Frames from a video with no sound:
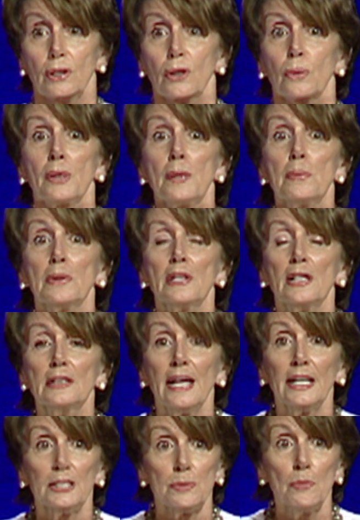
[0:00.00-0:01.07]
We will
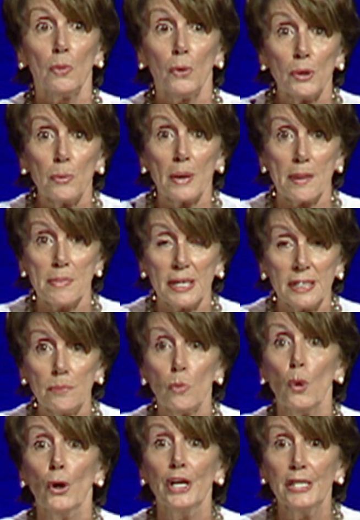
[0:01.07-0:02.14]
elect more women,
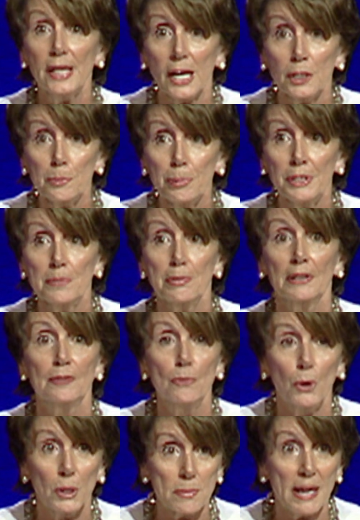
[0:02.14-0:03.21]
more young people, and
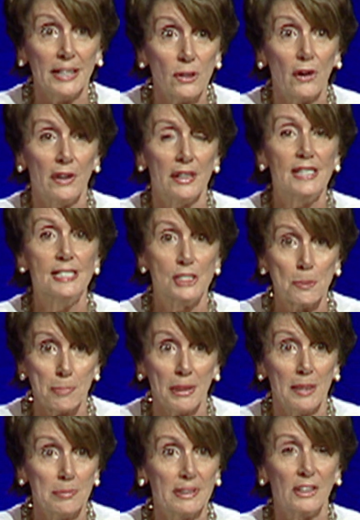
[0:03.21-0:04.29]
more minorities to
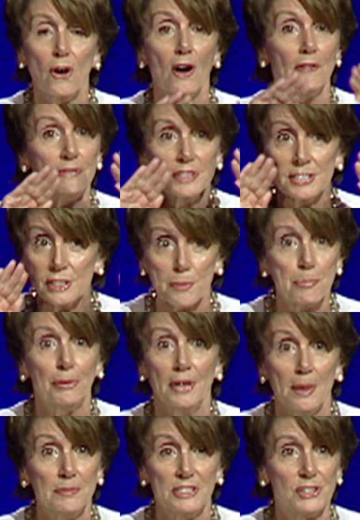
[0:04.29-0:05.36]
public office, I
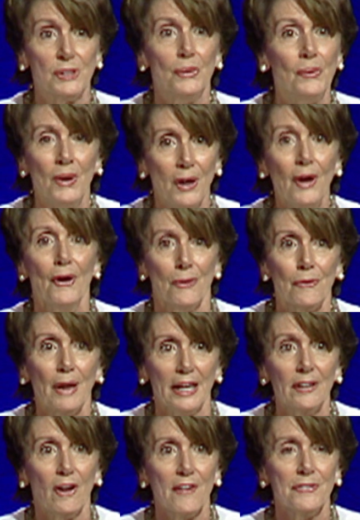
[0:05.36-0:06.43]
promise you,
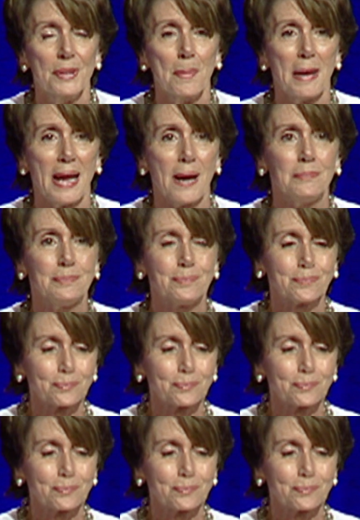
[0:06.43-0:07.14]
right off the bat.